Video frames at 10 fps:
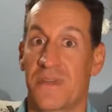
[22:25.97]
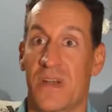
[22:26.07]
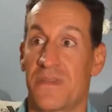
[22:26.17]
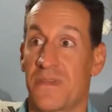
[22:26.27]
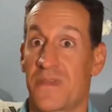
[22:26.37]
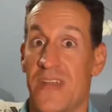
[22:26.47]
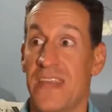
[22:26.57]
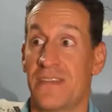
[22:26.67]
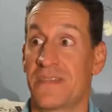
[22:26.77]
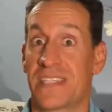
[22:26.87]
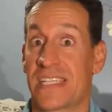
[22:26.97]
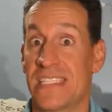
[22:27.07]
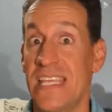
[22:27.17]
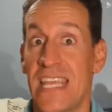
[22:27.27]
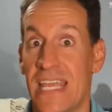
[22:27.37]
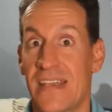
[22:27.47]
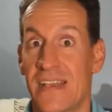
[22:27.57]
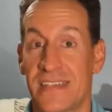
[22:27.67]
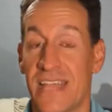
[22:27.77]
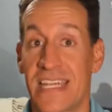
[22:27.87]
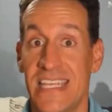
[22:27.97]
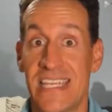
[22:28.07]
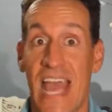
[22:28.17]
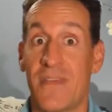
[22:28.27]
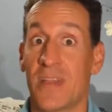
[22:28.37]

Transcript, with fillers: afraid of succeeding because I need to have all